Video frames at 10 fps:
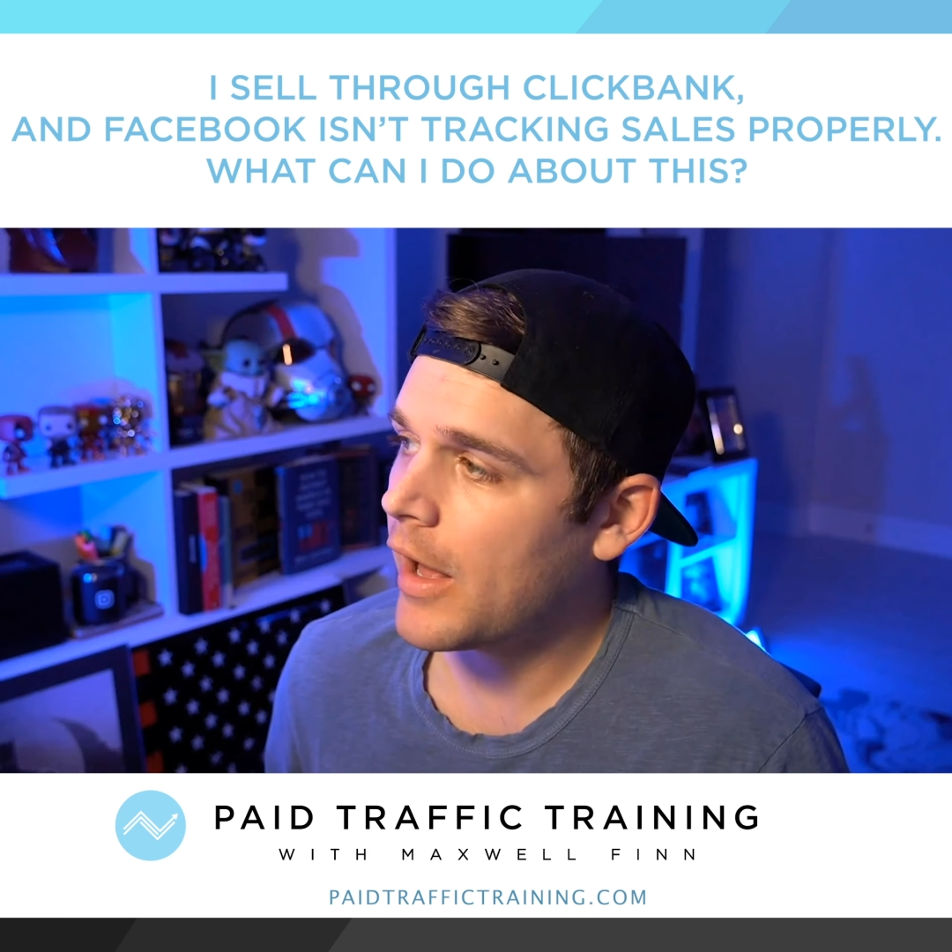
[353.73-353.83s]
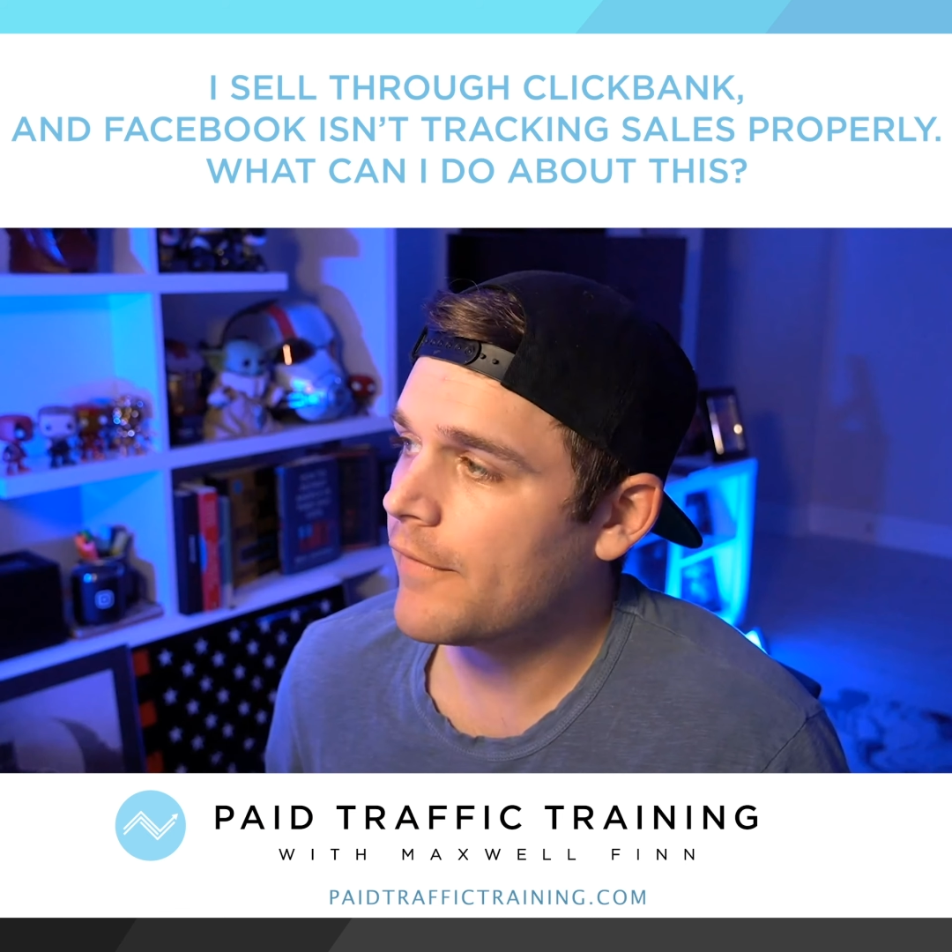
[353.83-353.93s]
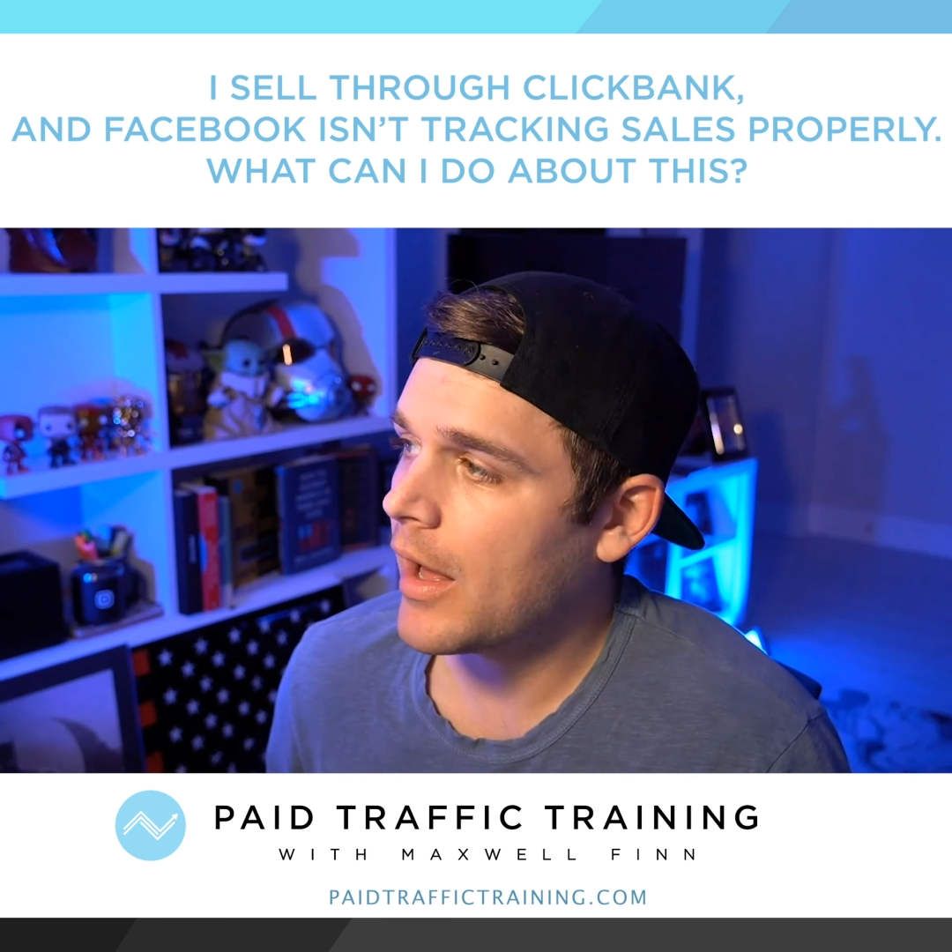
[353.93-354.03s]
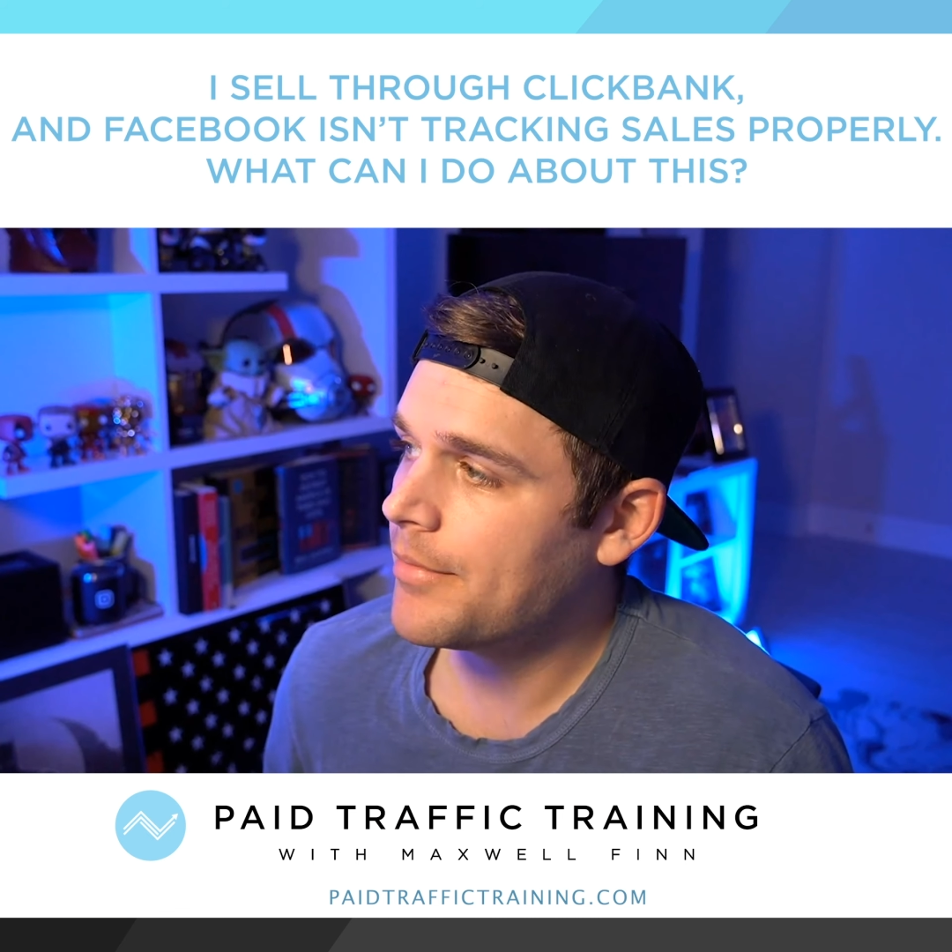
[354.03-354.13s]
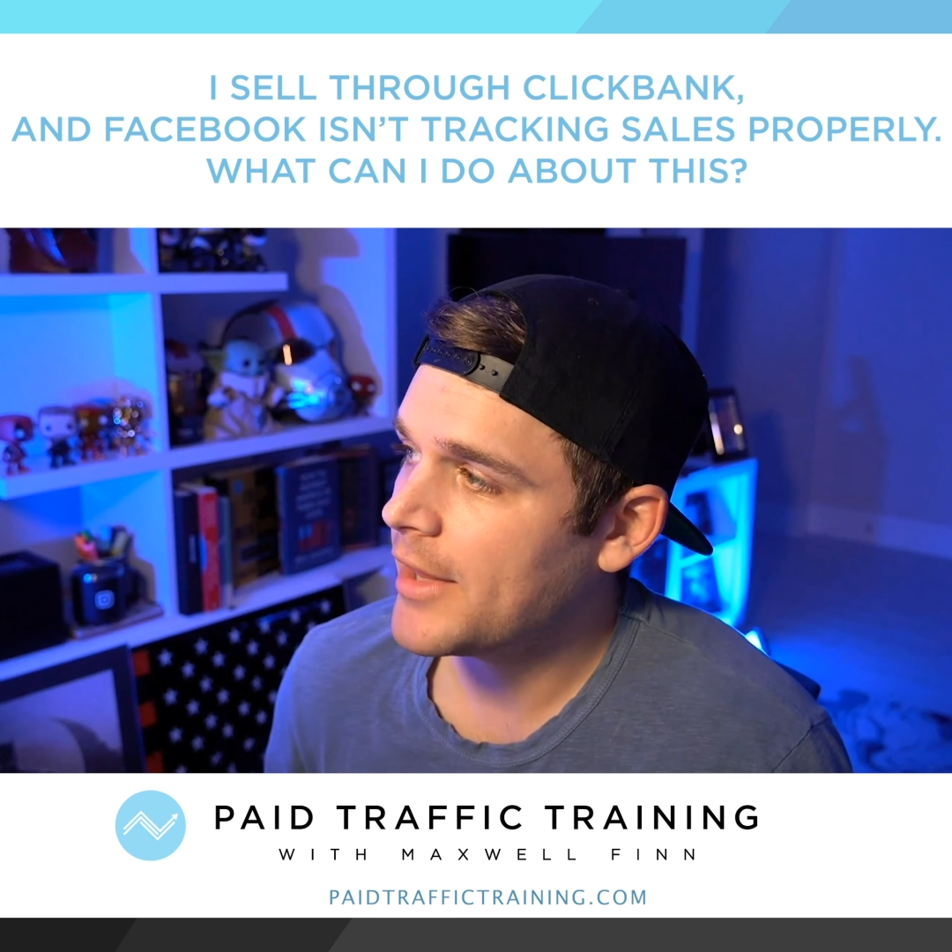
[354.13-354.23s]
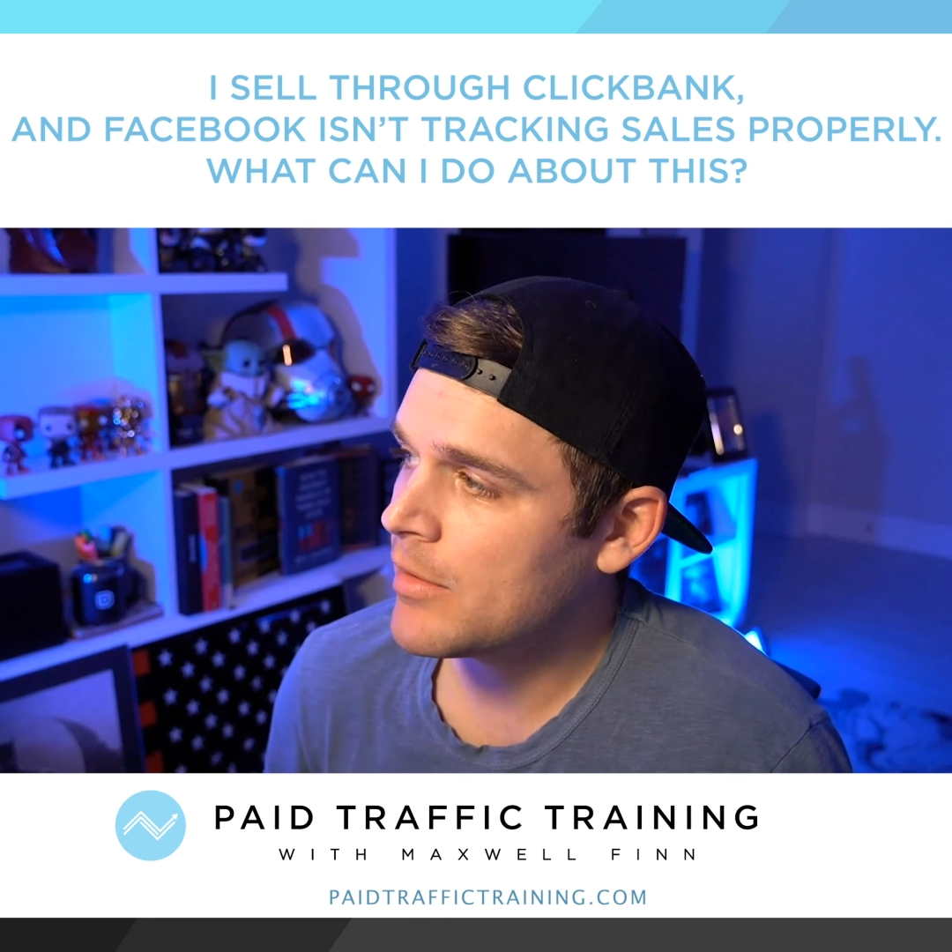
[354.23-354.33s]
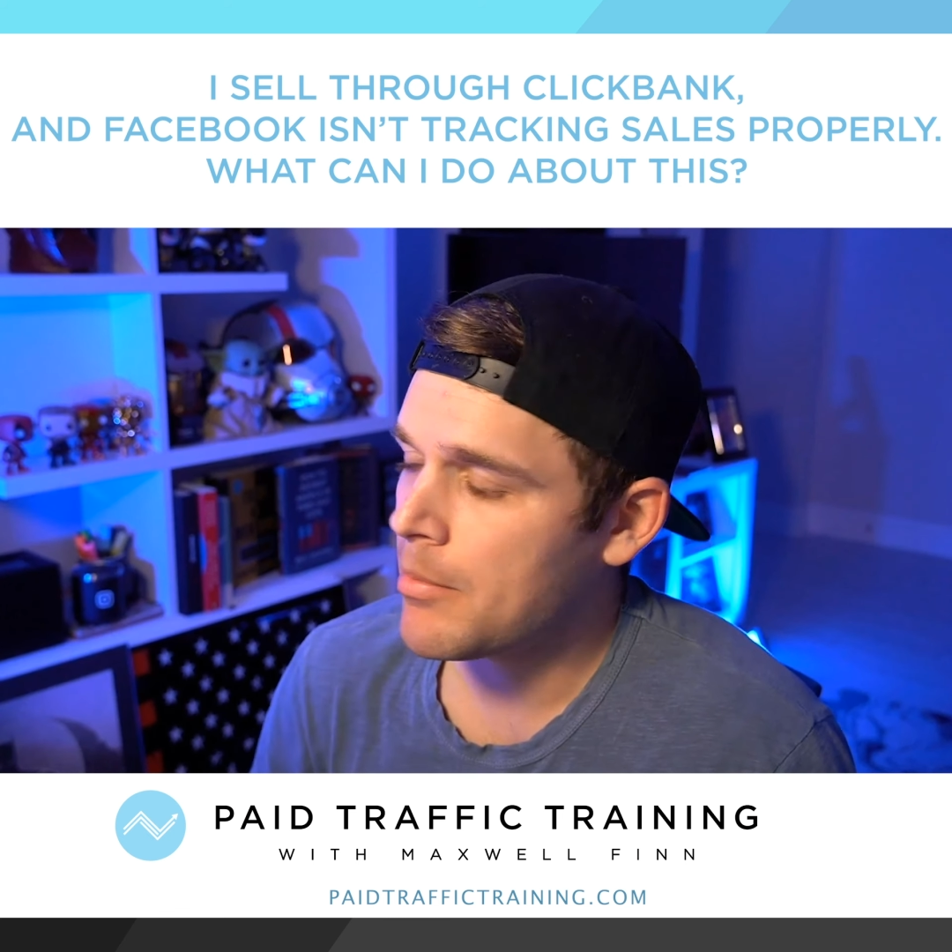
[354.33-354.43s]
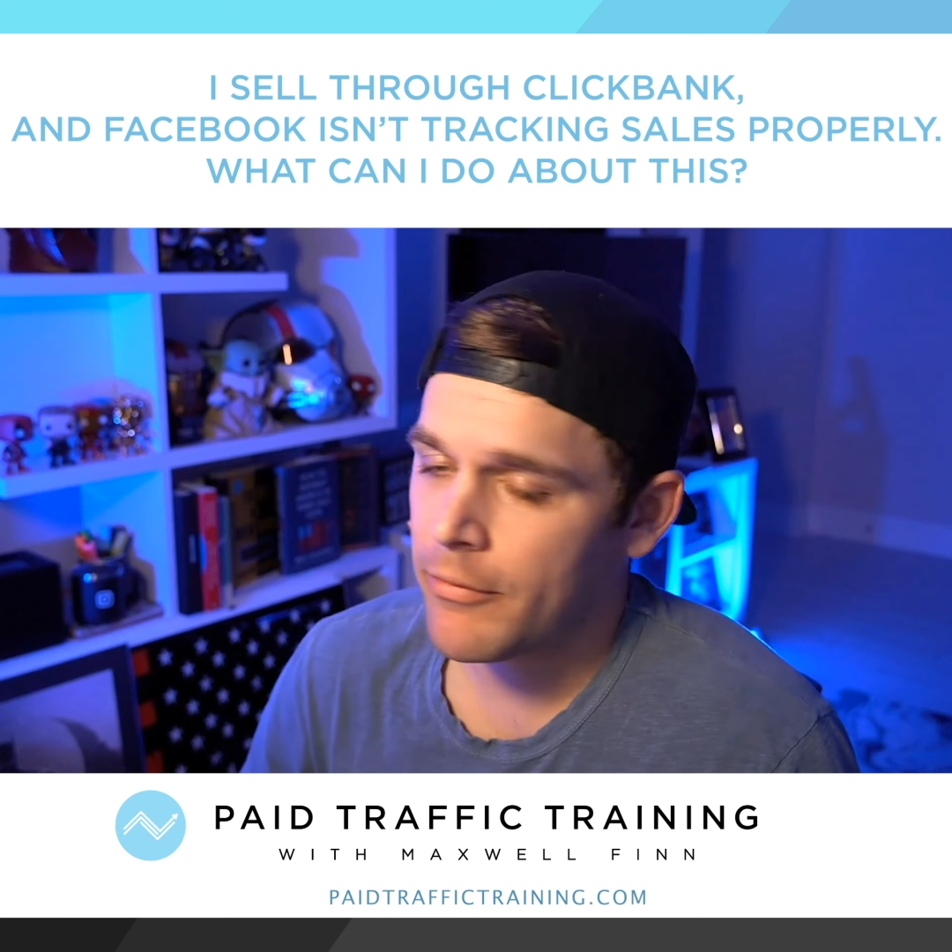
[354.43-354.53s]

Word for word: I, if I'm thinking about